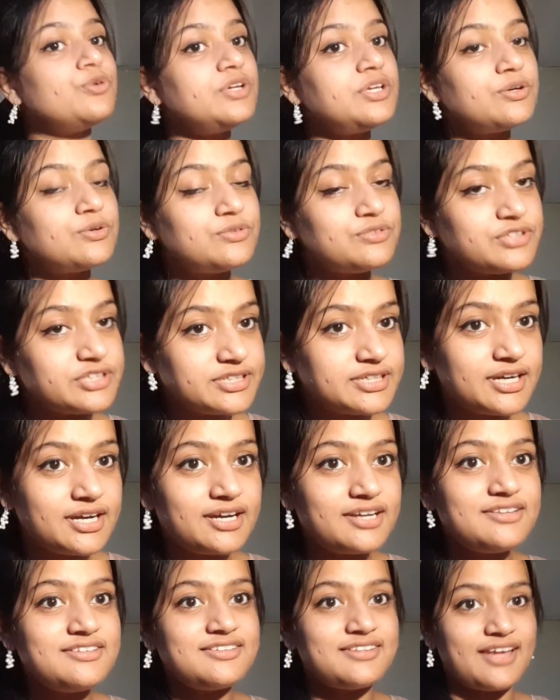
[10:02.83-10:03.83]
your
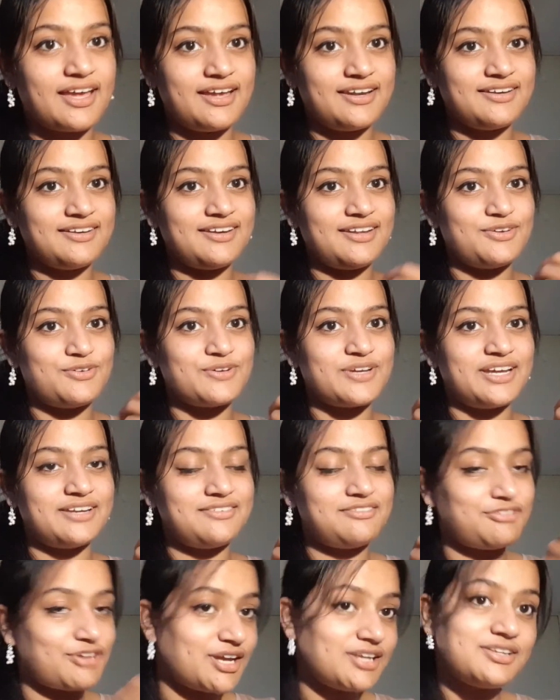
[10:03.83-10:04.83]
regards and you can
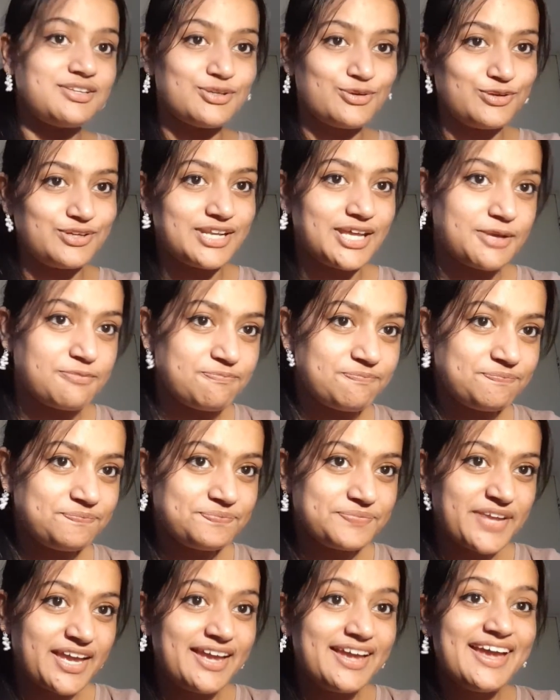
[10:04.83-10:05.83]
write your name.
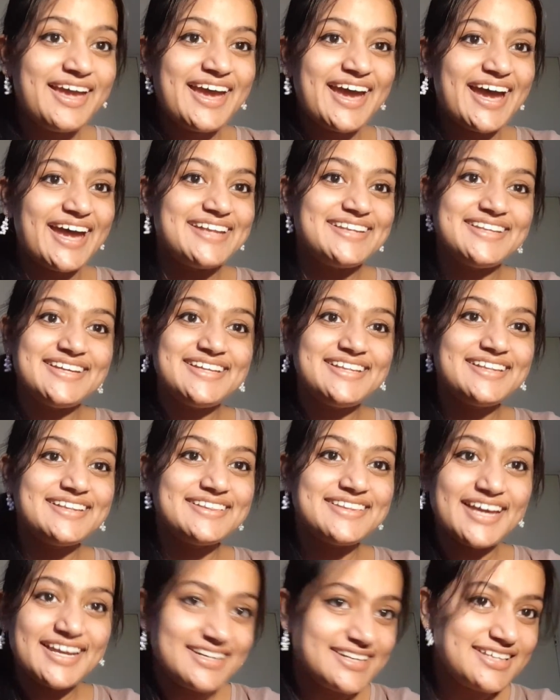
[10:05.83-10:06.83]
I think
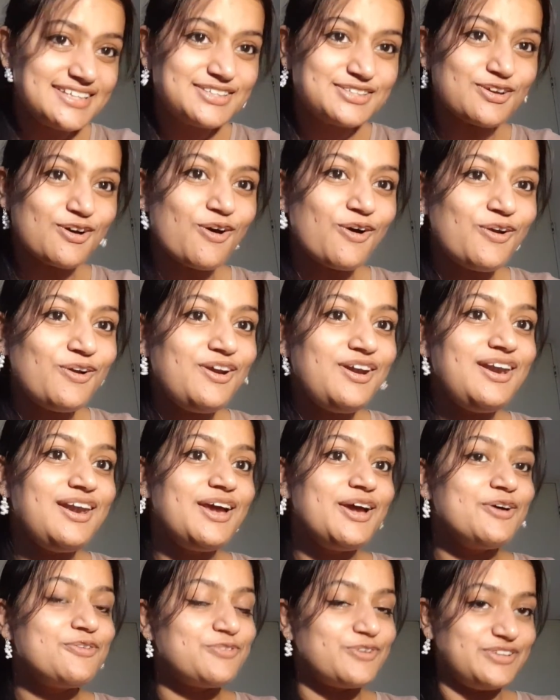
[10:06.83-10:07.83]
that is all
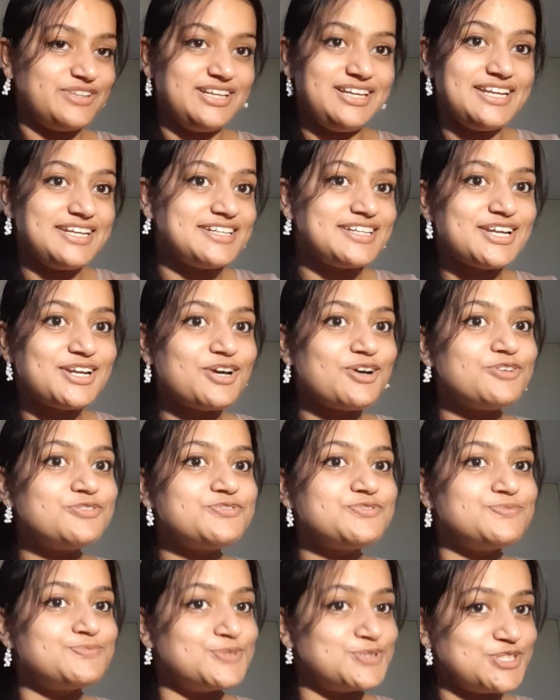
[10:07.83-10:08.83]
for the letter of
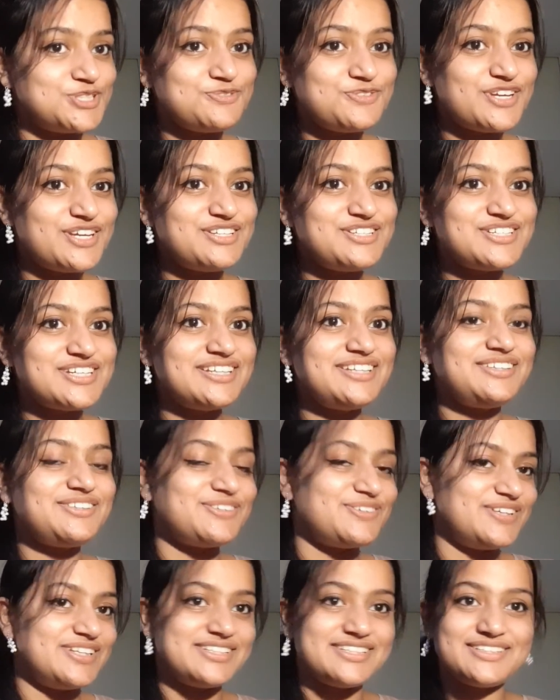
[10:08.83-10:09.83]
motivation. So
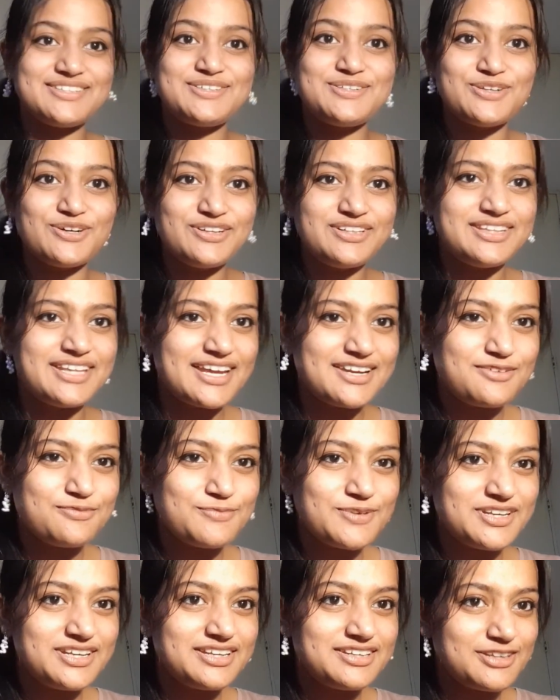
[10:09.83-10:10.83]
it is not that
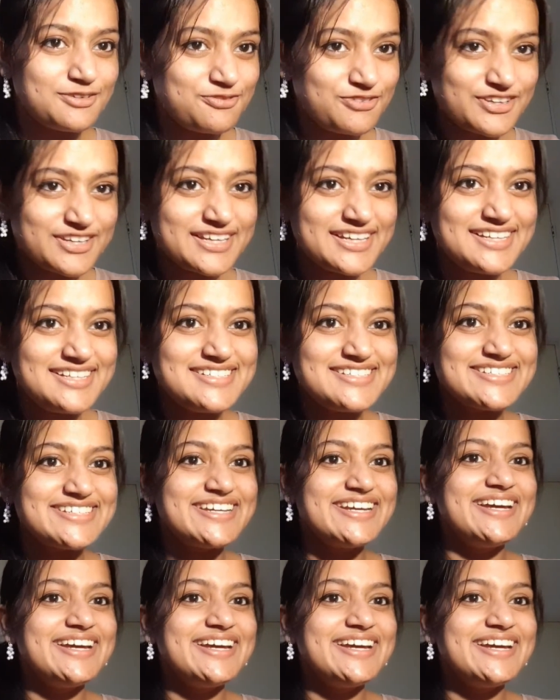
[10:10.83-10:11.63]
many difficult.